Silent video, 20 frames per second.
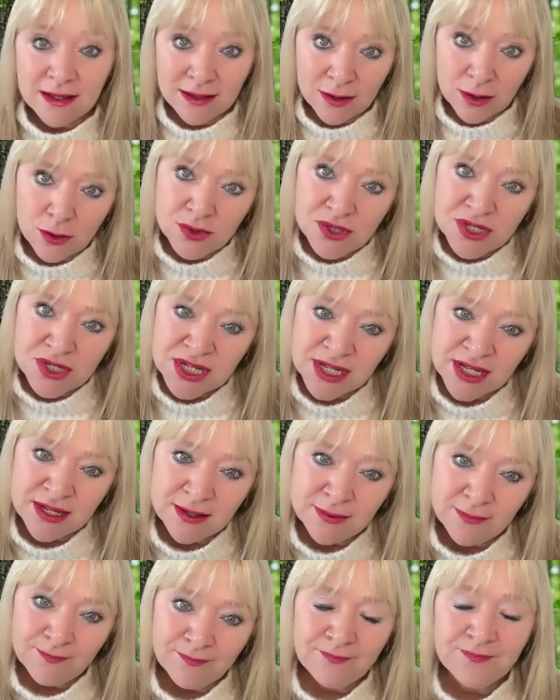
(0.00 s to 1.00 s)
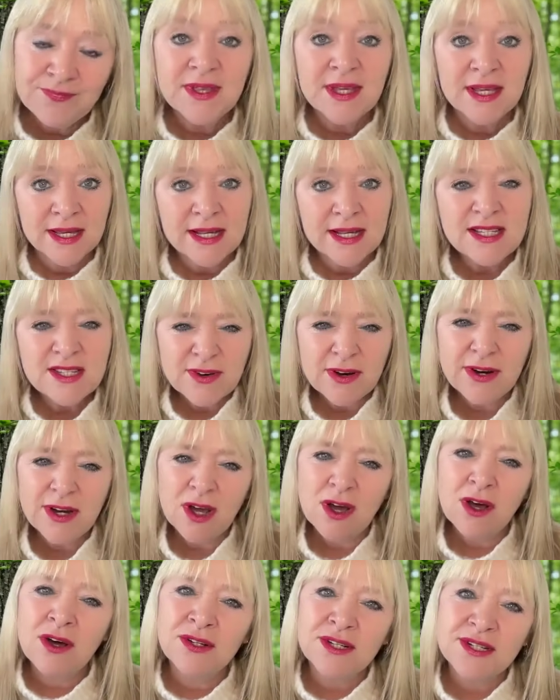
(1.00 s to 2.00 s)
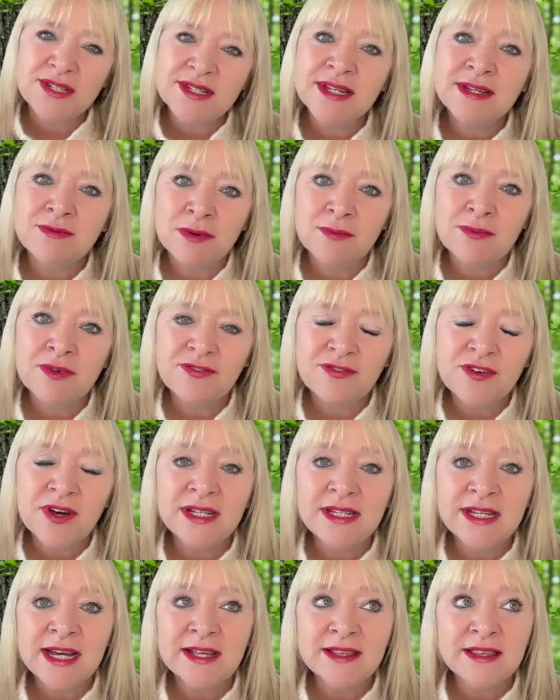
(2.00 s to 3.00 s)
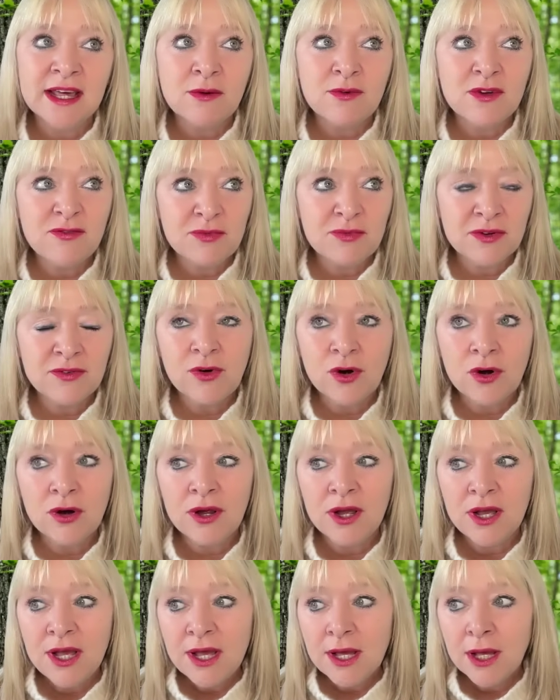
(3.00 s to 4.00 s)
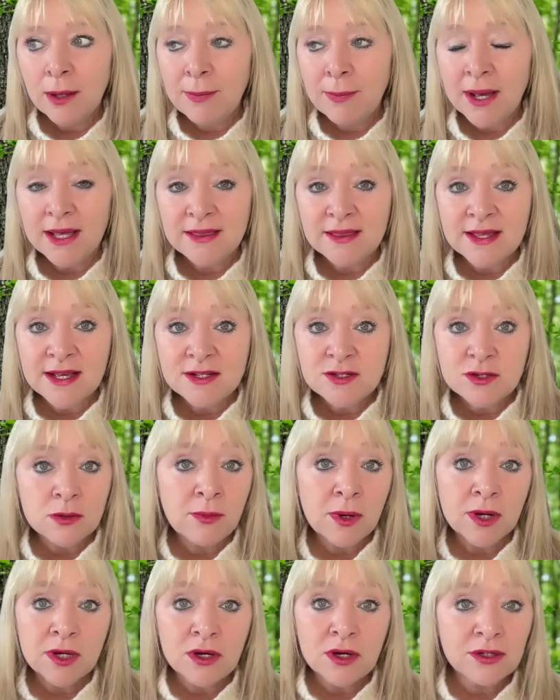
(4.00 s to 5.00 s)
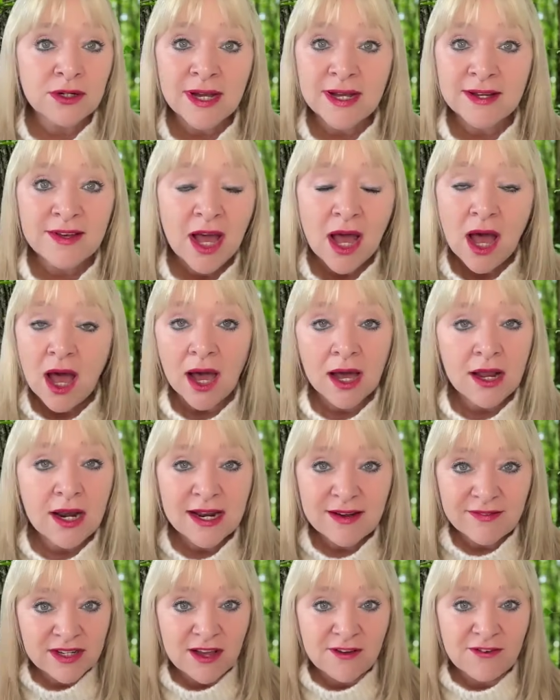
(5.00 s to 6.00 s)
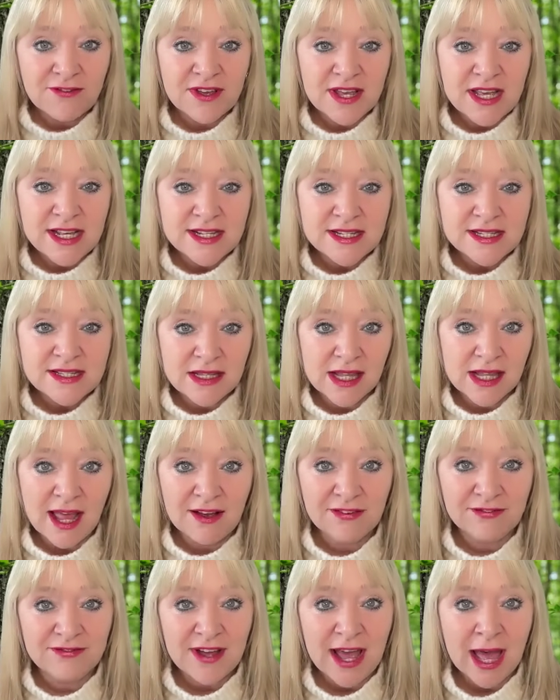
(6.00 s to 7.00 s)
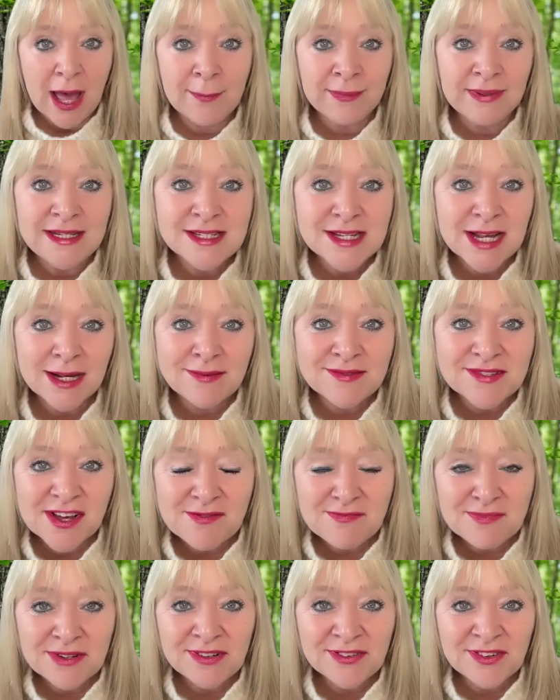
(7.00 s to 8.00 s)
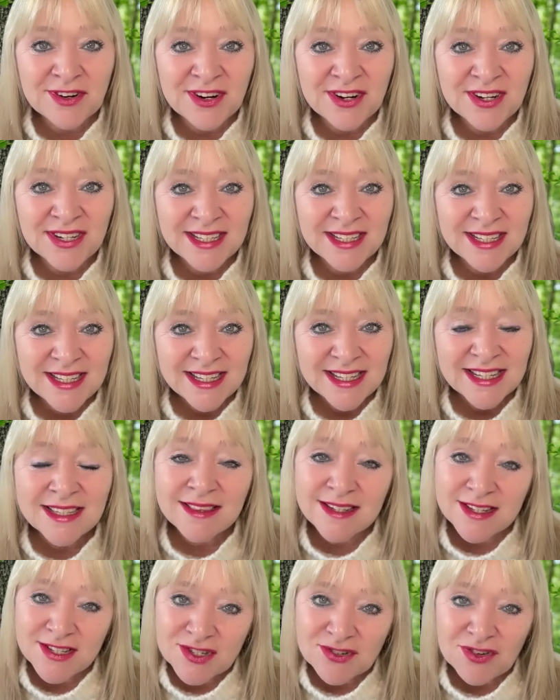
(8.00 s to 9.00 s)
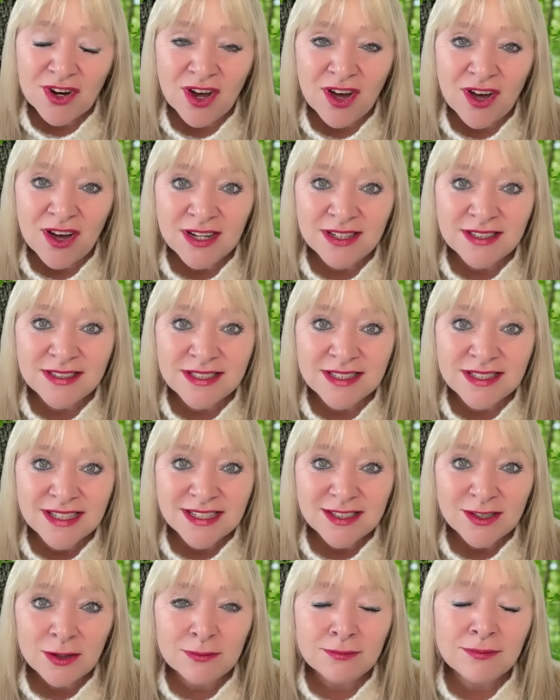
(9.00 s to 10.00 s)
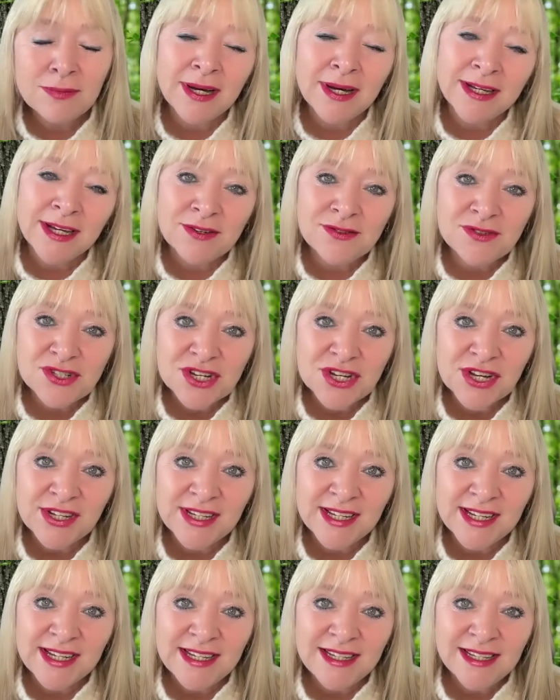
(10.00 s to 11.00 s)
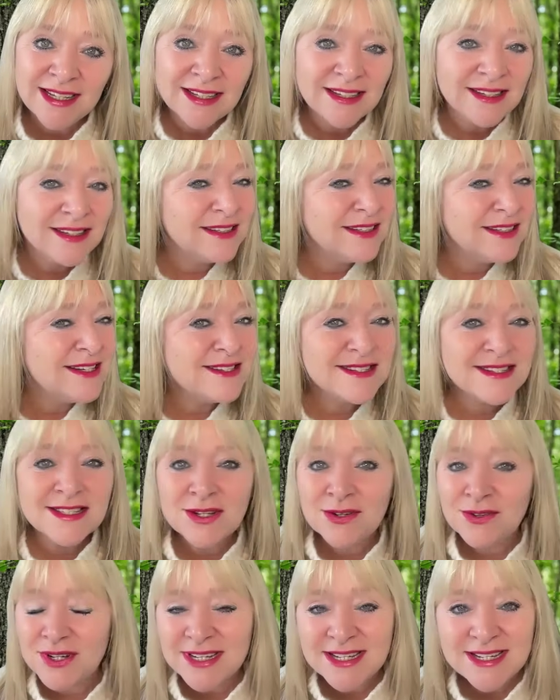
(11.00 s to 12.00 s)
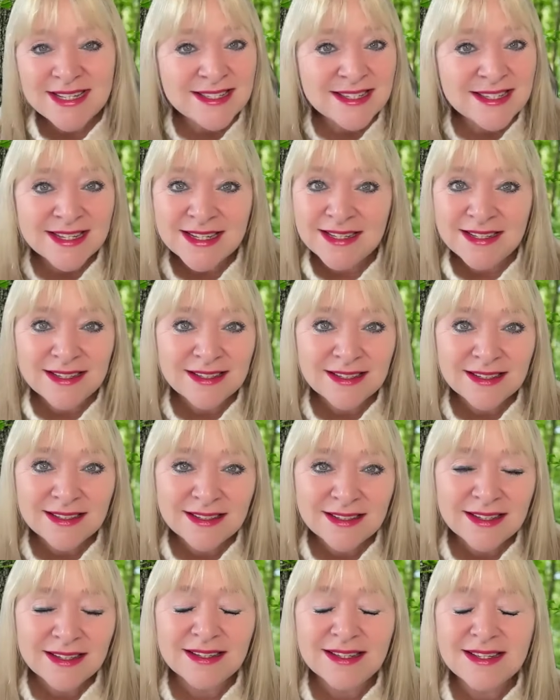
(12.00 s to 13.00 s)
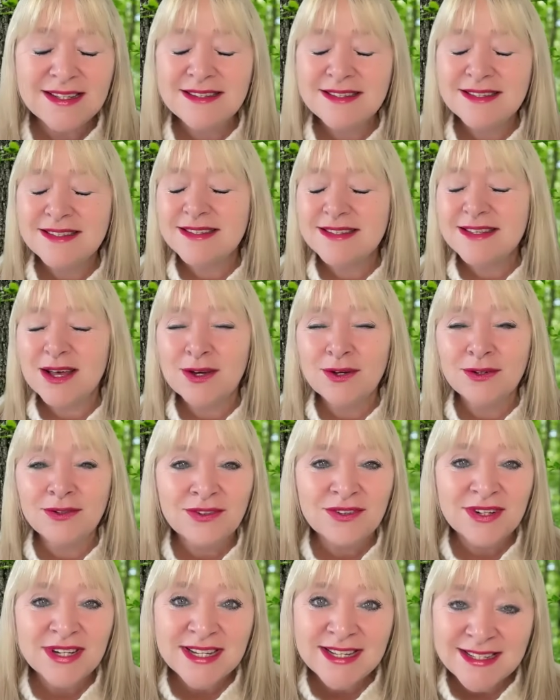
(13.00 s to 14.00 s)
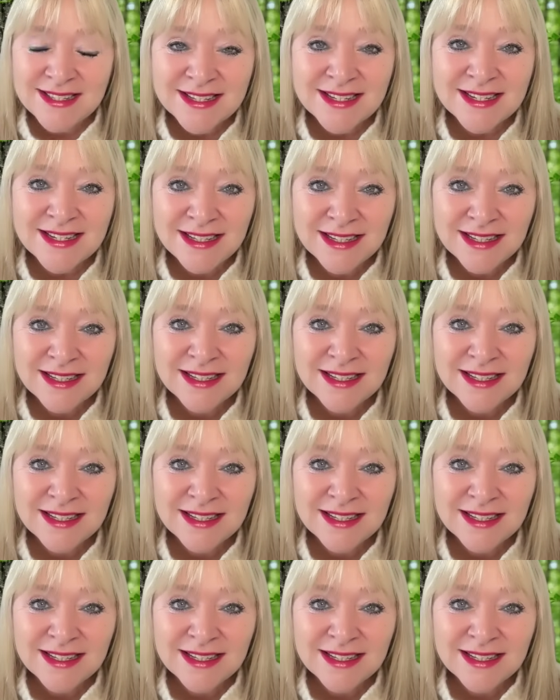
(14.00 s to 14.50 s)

Oh dear. It's very hard, isn't it, when we find out that we've been wrong about things. Oh my God, I don't have enough fingers left for how many times I've been wrong in this regard on my own journey. And it's not easy. It's so not easy.